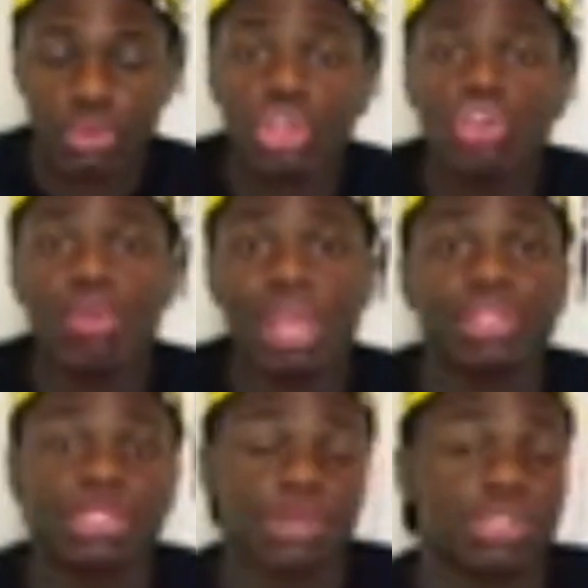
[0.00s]
you made
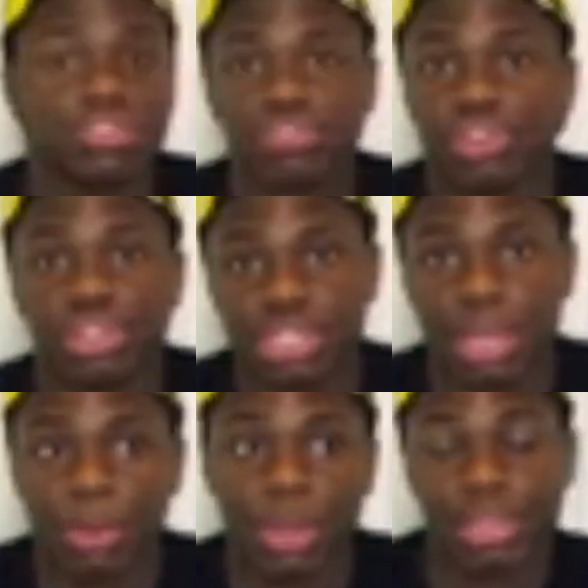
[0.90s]
this person feel this
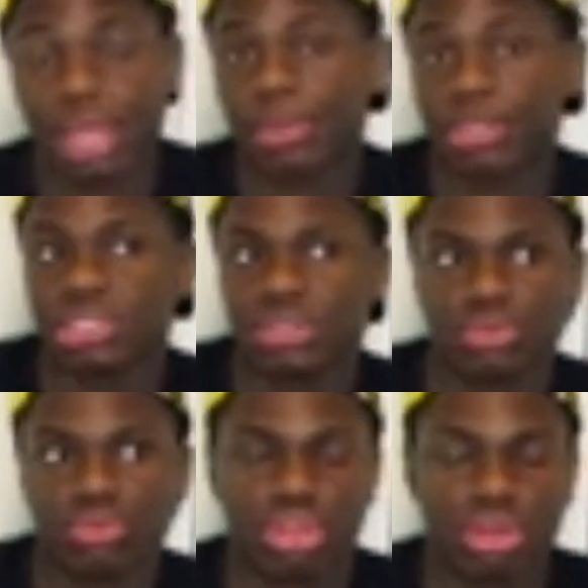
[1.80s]
type of way. And that person
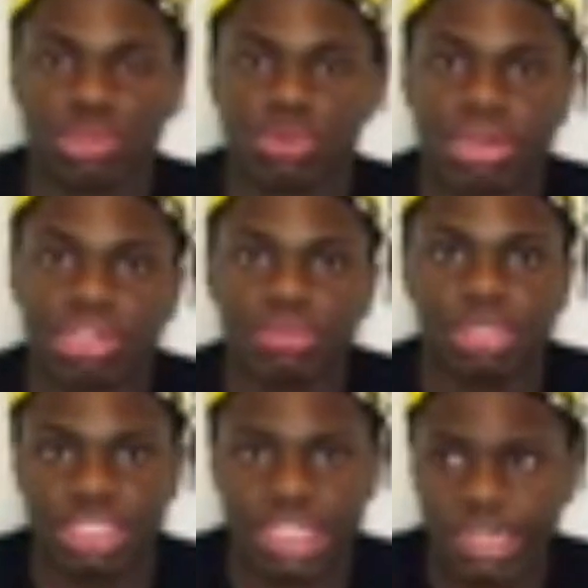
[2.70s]
then responded to me
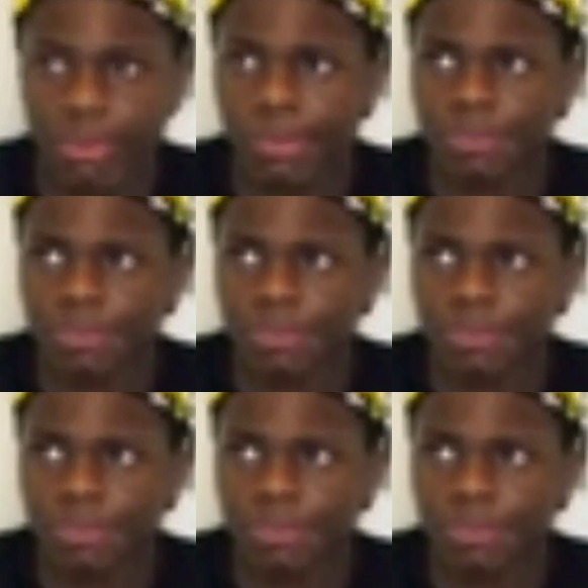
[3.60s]
and said,